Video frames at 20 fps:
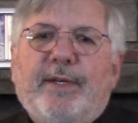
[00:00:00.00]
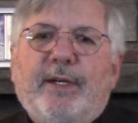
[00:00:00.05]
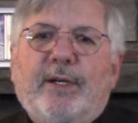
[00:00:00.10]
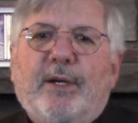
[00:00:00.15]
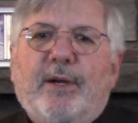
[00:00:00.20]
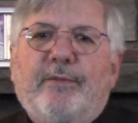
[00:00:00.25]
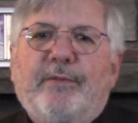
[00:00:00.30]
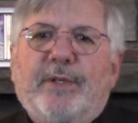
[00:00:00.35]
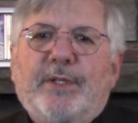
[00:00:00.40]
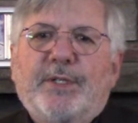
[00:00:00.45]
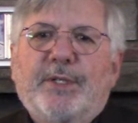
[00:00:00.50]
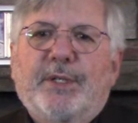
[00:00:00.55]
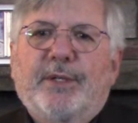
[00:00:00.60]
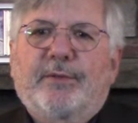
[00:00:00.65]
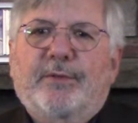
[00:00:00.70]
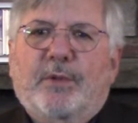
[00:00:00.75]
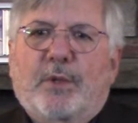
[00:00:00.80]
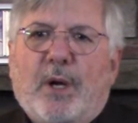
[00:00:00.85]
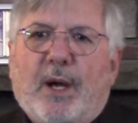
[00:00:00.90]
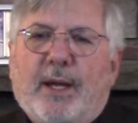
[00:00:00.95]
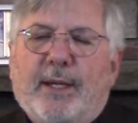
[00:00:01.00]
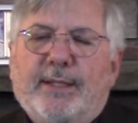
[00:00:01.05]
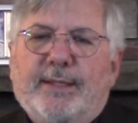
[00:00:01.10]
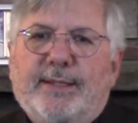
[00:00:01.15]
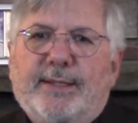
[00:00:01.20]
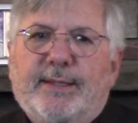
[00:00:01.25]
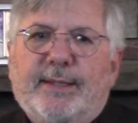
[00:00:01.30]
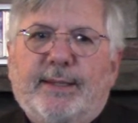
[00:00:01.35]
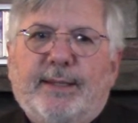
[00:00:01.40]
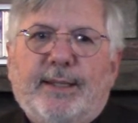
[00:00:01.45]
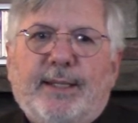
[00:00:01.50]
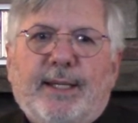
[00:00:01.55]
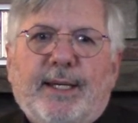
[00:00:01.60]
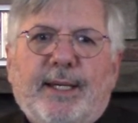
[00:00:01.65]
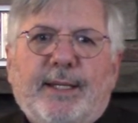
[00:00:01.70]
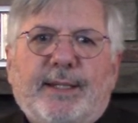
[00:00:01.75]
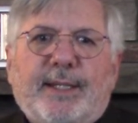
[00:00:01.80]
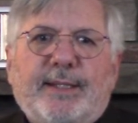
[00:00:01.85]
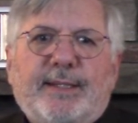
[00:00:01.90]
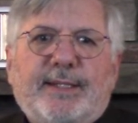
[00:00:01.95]
here a vision of Christ
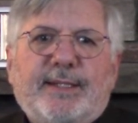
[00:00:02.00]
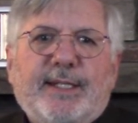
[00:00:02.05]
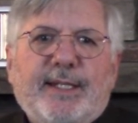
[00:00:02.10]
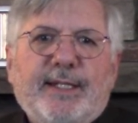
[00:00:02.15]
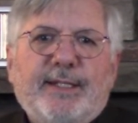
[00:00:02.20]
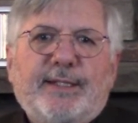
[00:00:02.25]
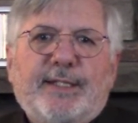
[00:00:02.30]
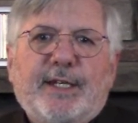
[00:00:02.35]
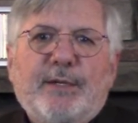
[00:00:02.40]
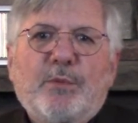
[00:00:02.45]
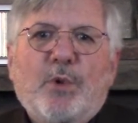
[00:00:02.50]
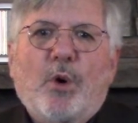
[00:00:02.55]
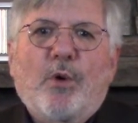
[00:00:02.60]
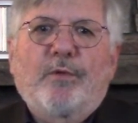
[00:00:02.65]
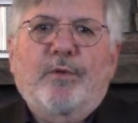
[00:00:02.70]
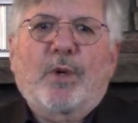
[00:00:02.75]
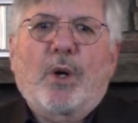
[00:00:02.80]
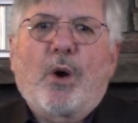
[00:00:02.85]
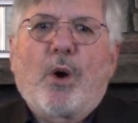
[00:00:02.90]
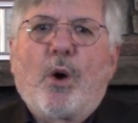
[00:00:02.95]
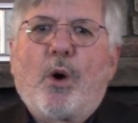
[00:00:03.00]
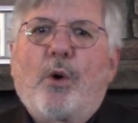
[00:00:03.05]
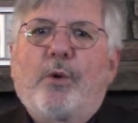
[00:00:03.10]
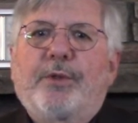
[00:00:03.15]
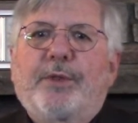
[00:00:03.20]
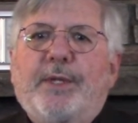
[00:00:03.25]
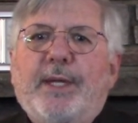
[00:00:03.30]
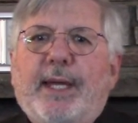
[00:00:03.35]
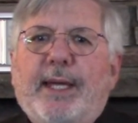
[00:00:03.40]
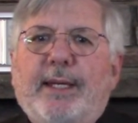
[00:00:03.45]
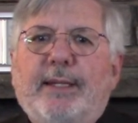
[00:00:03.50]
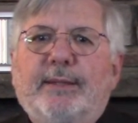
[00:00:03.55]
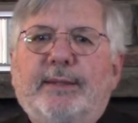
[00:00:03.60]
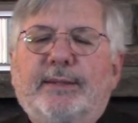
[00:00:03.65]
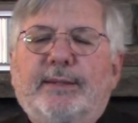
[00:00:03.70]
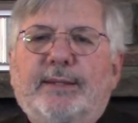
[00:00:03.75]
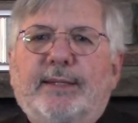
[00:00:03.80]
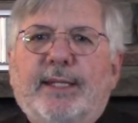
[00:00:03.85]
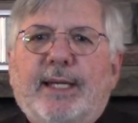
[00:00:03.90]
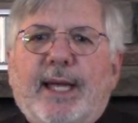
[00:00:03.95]
that sees him over all
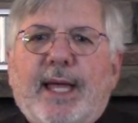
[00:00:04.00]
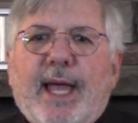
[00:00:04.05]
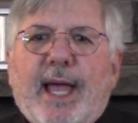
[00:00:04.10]
things